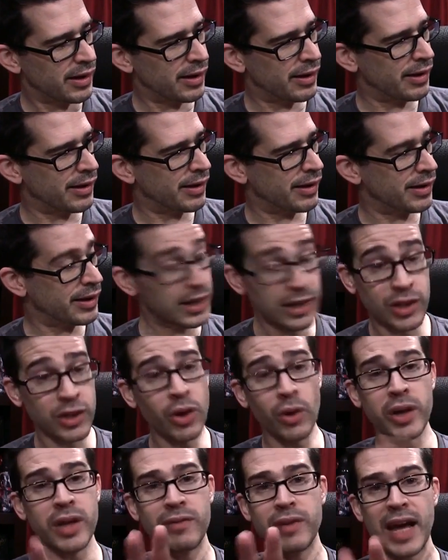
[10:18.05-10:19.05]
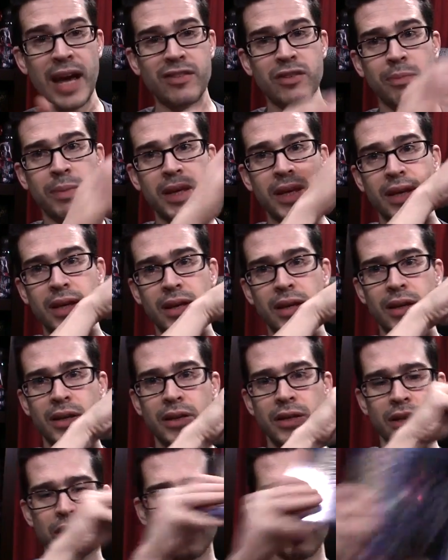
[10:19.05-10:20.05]
Uh, and you don't even have to be,
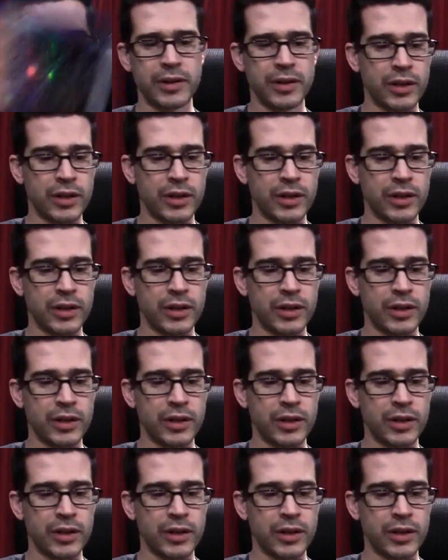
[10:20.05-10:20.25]
a, you know,